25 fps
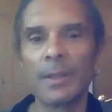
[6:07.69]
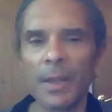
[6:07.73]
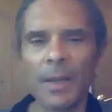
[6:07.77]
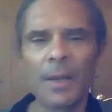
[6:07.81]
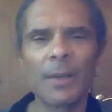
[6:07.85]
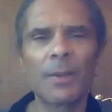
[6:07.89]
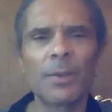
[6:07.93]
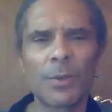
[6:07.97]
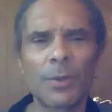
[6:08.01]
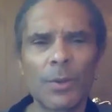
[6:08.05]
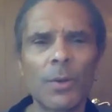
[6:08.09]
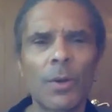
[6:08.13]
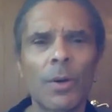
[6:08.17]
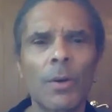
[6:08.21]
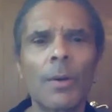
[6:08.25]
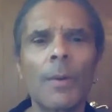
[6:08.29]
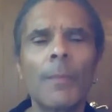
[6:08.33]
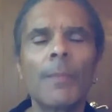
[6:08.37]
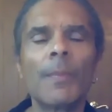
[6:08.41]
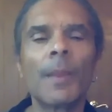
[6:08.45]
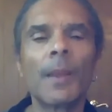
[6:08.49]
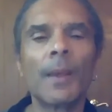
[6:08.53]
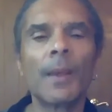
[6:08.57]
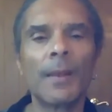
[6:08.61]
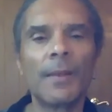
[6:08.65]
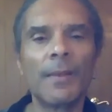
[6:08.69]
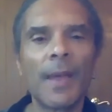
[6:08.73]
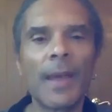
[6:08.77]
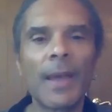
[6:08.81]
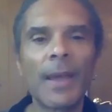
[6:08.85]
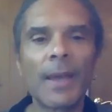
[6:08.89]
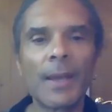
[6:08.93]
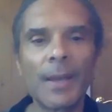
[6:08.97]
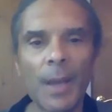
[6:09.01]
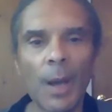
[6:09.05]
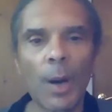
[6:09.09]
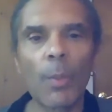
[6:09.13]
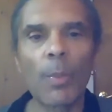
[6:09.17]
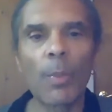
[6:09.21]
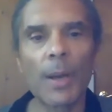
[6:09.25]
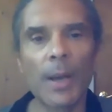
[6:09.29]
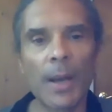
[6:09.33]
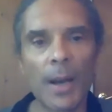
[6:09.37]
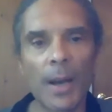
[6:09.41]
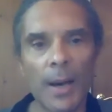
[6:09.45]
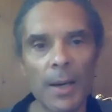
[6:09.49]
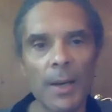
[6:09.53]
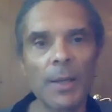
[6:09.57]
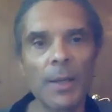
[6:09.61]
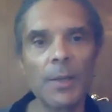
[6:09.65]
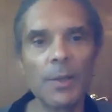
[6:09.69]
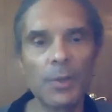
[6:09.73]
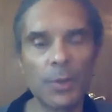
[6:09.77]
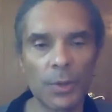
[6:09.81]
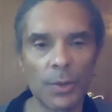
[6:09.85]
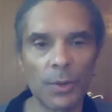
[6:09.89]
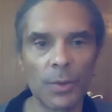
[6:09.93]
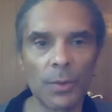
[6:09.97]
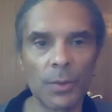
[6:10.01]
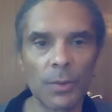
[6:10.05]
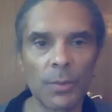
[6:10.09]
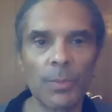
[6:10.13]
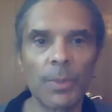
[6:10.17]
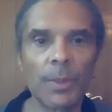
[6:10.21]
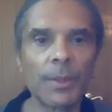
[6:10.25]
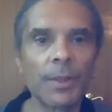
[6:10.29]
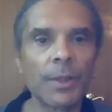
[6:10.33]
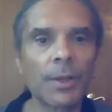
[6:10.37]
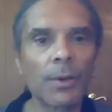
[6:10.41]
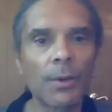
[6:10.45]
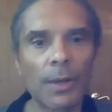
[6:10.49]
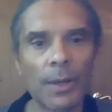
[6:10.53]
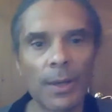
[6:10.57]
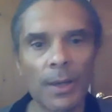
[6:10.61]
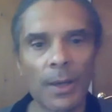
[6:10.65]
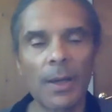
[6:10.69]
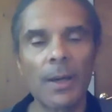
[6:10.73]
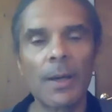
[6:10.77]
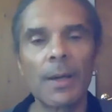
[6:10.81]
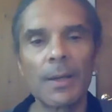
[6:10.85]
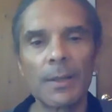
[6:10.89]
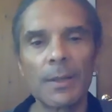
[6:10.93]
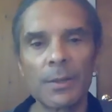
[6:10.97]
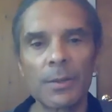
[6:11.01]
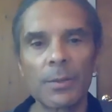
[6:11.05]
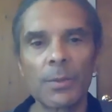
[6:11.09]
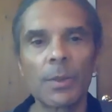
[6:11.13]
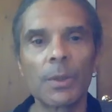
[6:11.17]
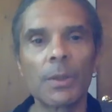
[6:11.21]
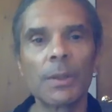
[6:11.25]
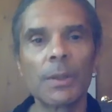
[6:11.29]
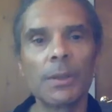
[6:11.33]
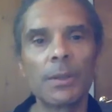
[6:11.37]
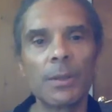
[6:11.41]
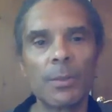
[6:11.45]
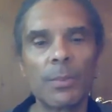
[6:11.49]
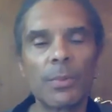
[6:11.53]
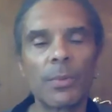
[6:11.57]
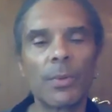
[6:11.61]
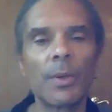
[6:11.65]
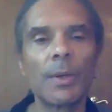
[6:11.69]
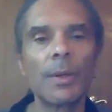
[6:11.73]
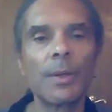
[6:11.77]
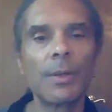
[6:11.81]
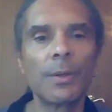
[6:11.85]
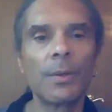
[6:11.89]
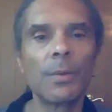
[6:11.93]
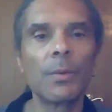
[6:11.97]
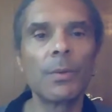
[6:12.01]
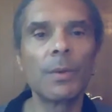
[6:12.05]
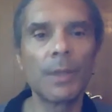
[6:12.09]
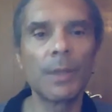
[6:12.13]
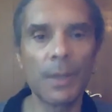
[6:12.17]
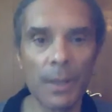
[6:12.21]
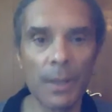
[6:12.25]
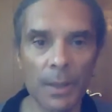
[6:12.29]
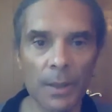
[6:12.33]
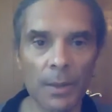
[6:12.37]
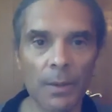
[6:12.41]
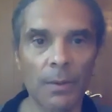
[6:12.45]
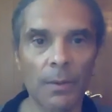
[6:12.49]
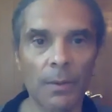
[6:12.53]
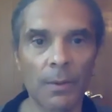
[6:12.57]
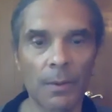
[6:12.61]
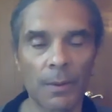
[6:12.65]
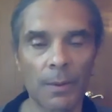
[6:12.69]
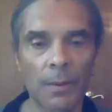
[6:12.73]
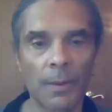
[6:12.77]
Yeah, sure. They can help guide you, but they're guides really to bring you here.